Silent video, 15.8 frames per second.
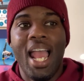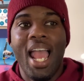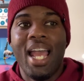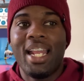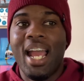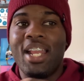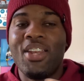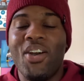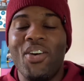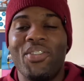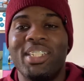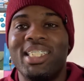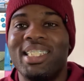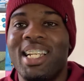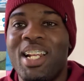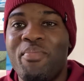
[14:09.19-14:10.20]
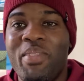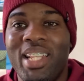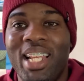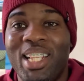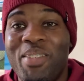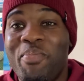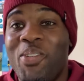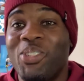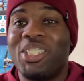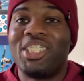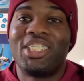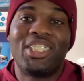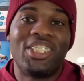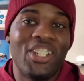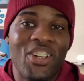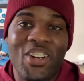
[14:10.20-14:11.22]
And I know this is going to be like the most
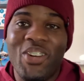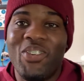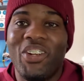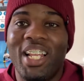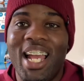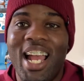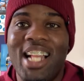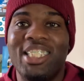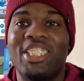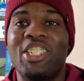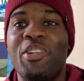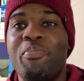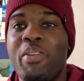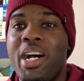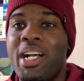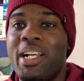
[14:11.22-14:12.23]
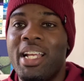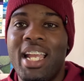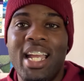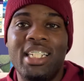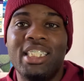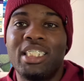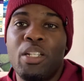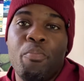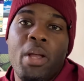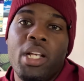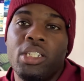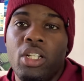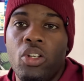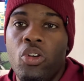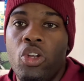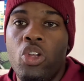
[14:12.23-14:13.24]
general answer, but it just depends
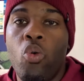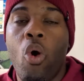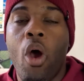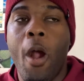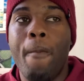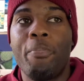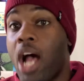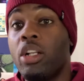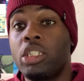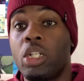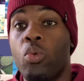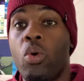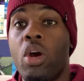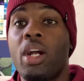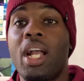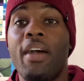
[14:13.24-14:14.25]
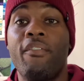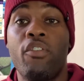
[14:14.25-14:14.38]
on who you are. How does it work?